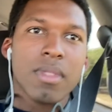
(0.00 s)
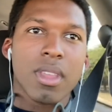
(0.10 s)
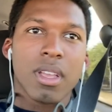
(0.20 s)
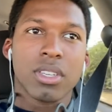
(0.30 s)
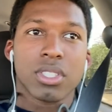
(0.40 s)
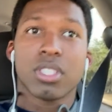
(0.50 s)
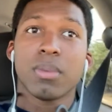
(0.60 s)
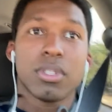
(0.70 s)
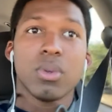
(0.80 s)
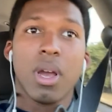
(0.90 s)
because it took
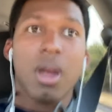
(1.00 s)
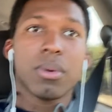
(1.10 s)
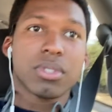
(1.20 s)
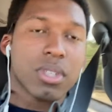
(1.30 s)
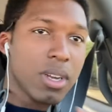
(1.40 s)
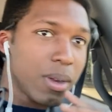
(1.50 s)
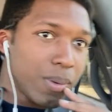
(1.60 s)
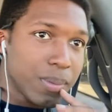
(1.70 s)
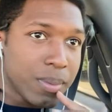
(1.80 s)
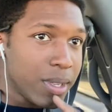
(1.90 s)
me 2 hours to
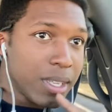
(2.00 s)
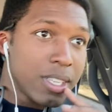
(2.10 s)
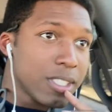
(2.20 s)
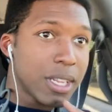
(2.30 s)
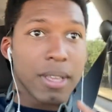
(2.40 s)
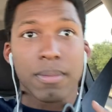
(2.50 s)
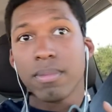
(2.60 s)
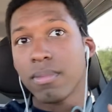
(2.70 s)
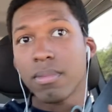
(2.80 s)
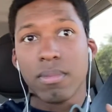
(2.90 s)
like
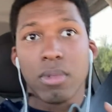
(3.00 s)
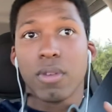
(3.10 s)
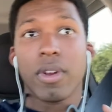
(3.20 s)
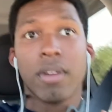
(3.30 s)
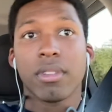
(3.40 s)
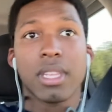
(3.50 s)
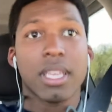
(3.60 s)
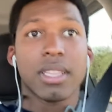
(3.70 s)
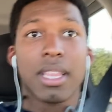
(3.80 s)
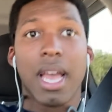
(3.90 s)
look for
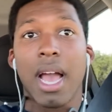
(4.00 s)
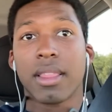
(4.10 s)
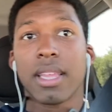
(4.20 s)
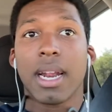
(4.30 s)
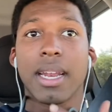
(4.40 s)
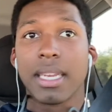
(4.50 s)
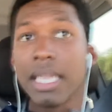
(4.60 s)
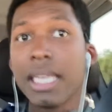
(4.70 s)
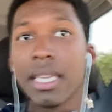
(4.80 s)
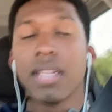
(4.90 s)
everything that I thought I
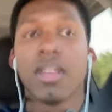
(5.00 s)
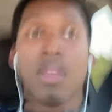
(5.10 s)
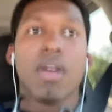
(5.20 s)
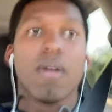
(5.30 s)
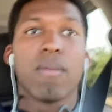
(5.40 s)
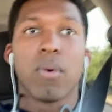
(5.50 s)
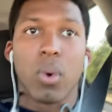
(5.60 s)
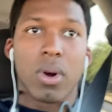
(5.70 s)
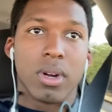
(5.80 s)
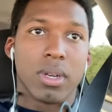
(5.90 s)
need
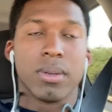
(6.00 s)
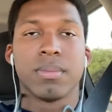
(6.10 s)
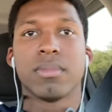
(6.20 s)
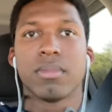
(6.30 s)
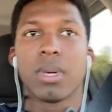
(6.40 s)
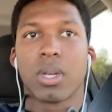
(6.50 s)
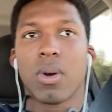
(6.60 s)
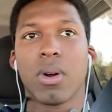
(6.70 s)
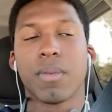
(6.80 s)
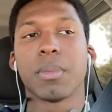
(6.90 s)
for my
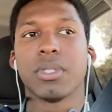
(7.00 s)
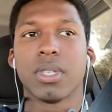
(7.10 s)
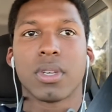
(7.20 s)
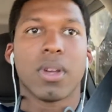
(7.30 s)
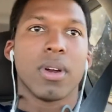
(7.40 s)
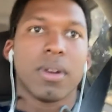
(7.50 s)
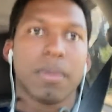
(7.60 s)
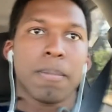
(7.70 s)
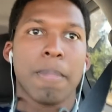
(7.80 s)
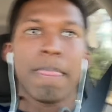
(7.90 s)
car from the junkyard.
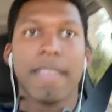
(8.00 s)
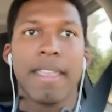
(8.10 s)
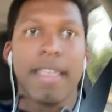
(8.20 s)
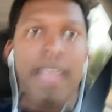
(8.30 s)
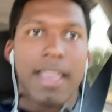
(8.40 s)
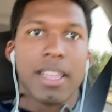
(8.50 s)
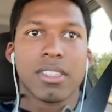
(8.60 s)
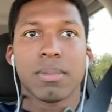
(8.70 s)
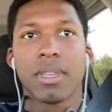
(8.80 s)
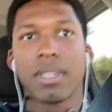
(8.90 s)
It
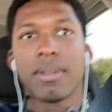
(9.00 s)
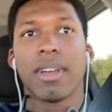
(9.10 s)
took me